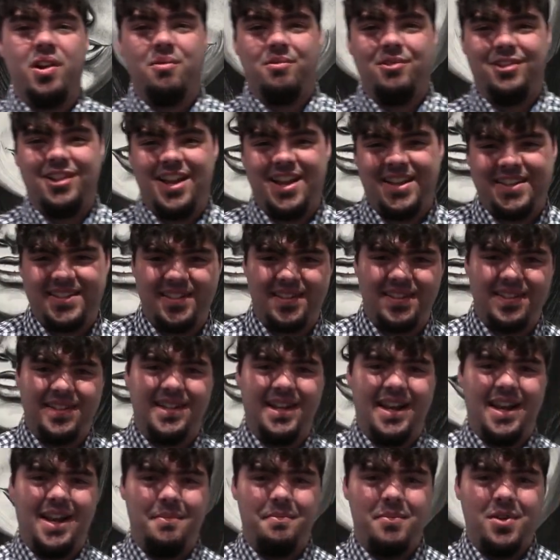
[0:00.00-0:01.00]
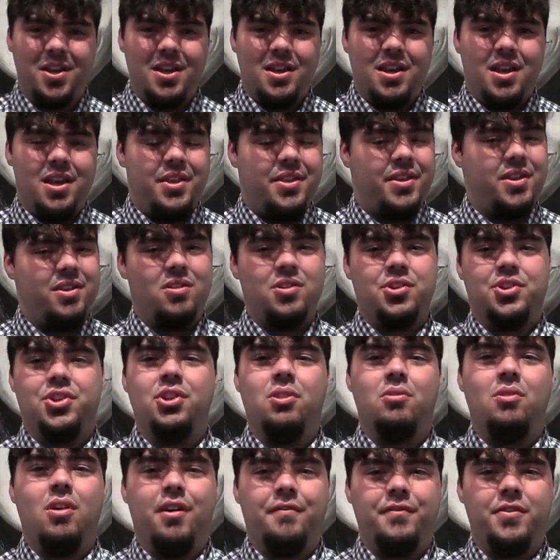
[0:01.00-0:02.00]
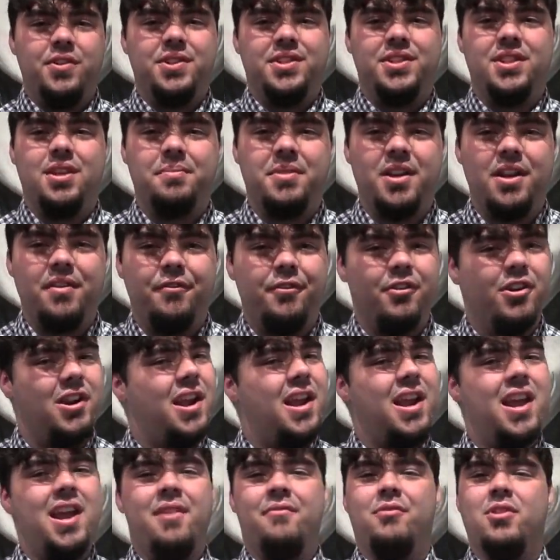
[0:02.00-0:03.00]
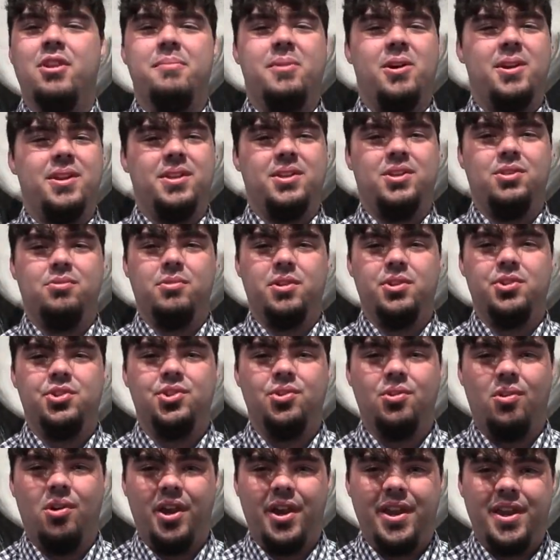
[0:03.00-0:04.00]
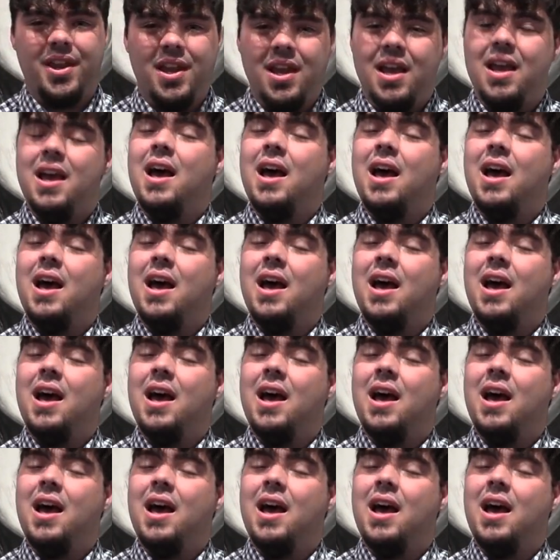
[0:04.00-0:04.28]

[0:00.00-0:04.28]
a relaxing time, the art show offers something for everybody to enjoy.